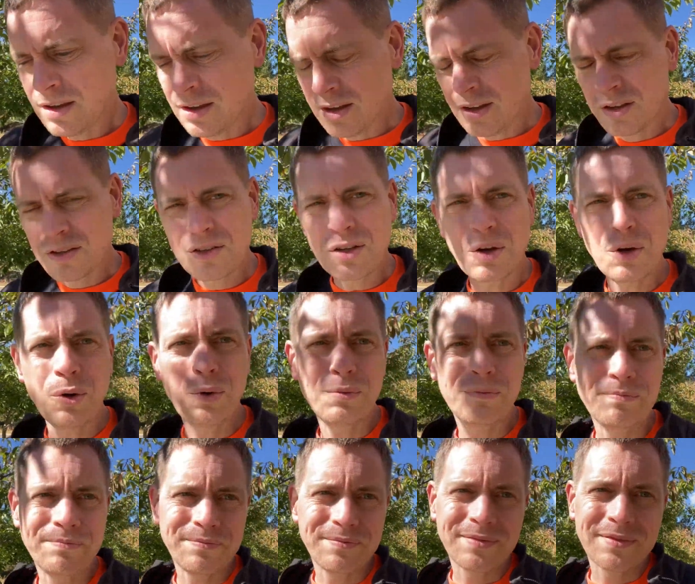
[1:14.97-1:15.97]
So
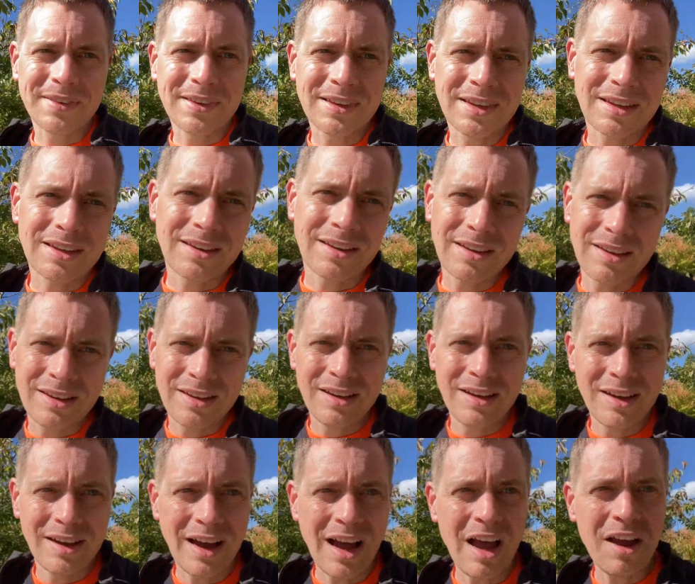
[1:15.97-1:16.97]

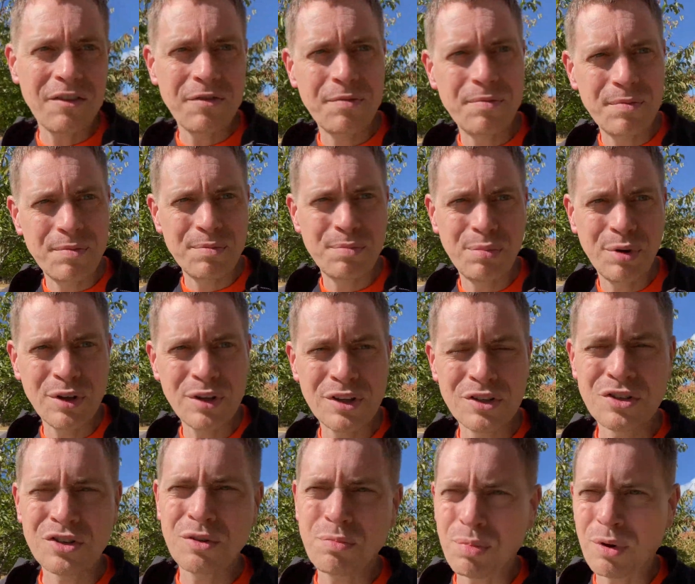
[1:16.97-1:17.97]
I've put the
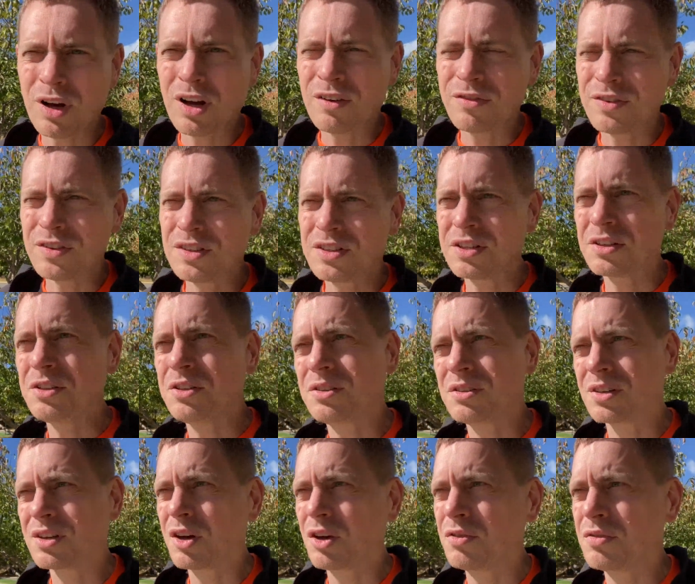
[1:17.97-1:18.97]
trip off until
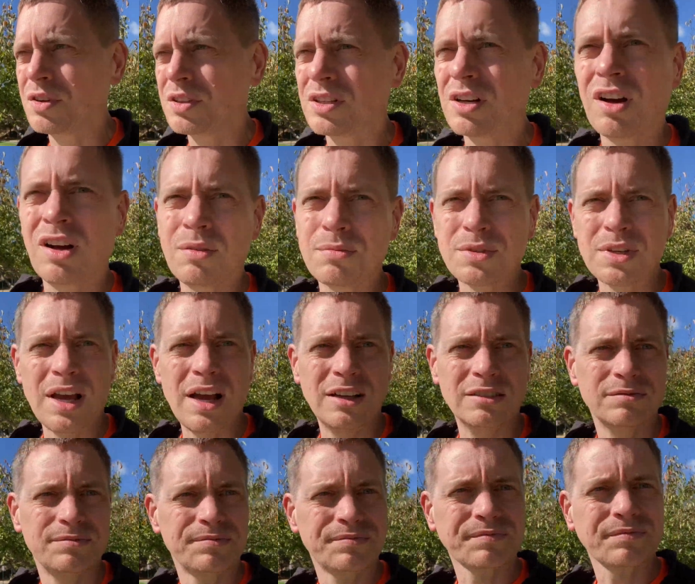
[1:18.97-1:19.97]
COVID calms down.
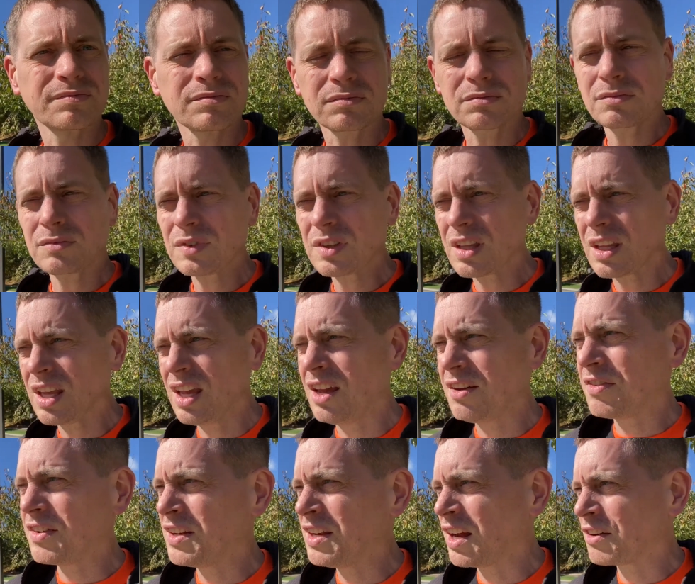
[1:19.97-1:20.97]
If
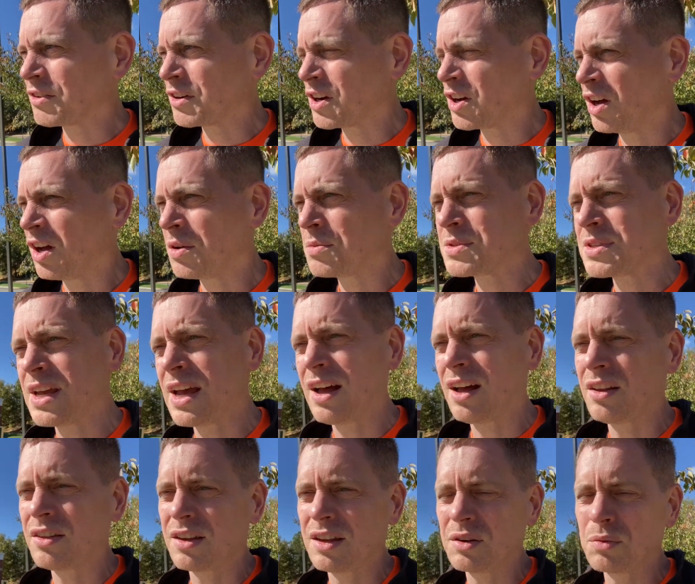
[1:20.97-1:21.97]
it never calms
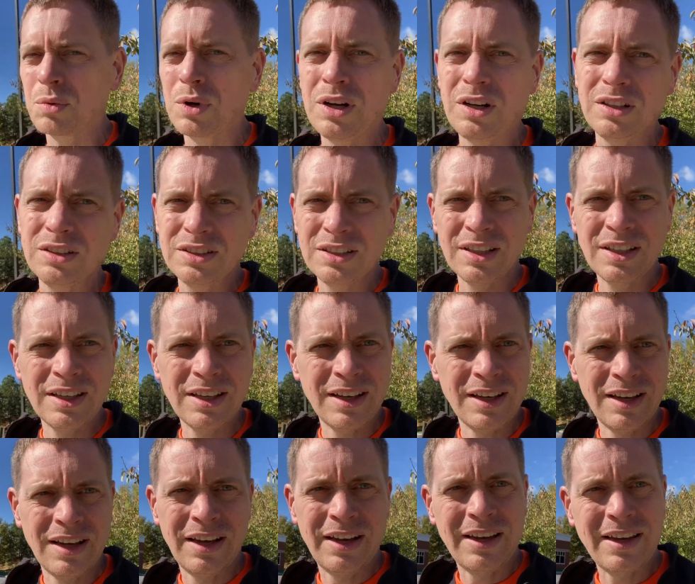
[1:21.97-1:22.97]
down, then I
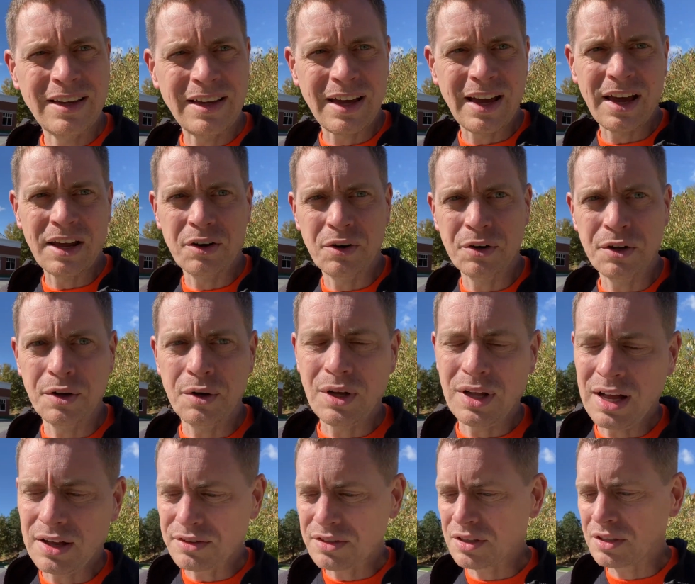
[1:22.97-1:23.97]
don't know, I'll
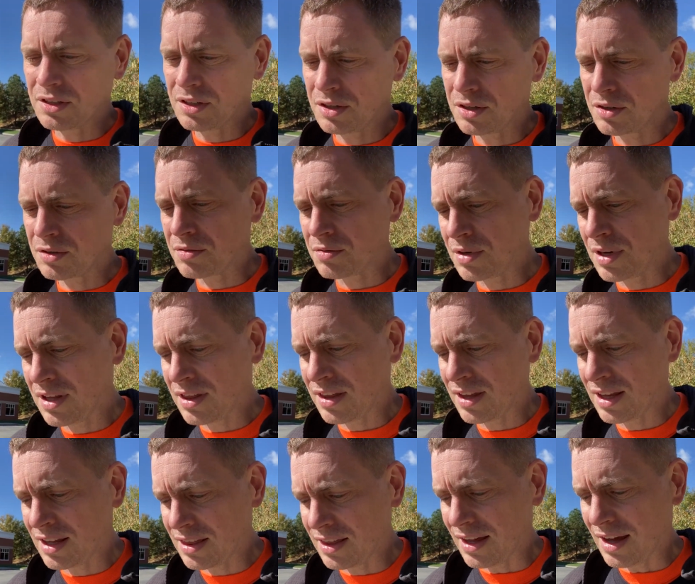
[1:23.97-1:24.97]
have to
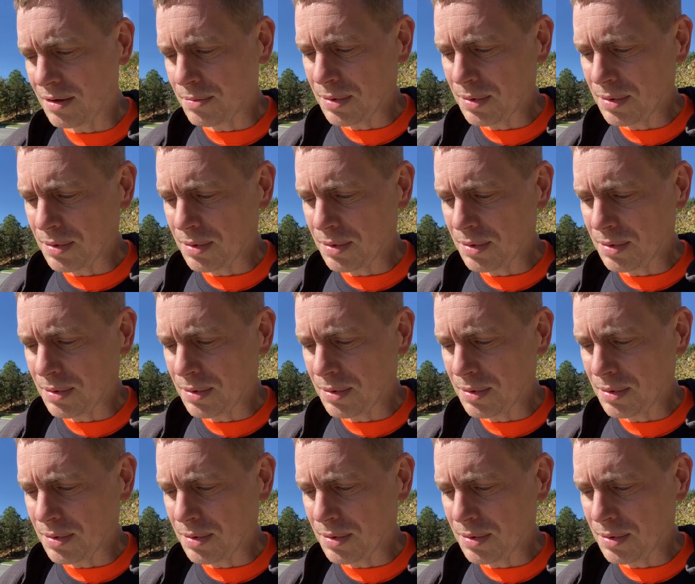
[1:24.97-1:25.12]
rethink that.